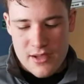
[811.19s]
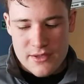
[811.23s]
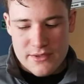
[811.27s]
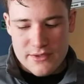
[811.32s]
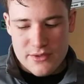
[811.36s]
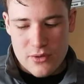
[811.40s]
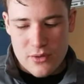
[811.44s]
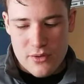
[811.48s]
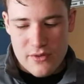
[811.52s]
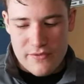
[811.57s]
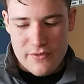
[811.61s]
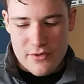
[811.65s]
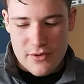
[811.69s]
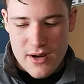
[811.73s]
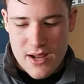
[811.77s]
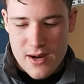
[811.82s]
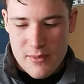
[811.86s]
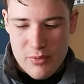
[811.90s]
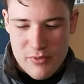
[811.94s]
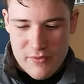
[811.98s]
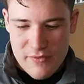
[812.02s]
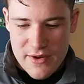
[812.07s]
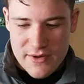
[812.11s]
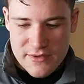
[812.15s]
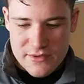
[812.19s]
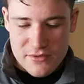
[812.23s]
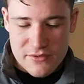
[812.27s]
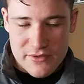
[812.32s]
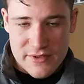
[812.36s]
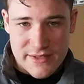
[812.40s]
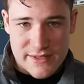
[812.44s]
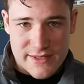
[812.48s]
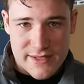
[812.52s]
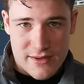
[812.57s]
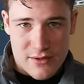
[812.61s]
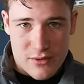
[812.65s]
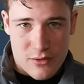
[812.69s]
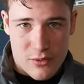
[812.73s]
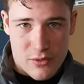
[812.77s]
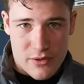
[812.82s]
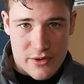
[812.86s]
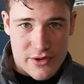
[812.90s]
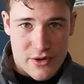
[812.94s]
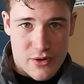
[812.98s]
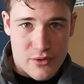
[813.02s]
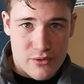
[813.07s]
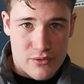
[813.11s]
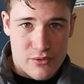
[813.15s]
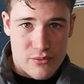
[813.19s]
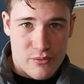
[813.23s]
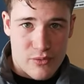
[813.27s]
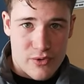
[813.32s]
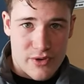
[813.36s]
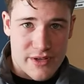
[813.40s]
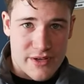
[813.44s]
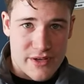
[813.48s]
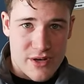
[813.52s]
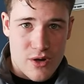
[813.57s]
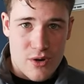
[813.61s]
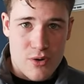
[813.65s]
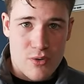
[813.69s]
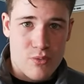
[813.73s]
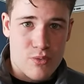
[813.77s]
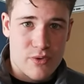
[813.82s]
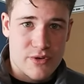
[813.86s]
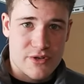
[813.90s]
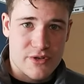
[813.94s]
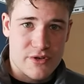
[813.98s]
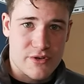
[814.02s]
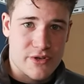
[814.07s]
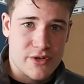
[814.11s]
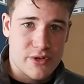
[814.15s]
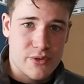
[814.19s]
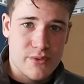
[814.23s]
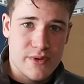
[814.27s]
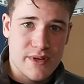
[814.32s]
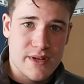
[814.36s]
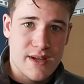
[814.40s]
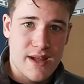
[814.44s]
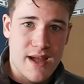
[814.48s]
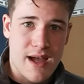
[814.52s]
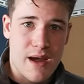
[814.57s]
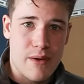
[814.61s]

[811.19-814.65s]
So if you're not a professional detailer or you don't really know what you're doing,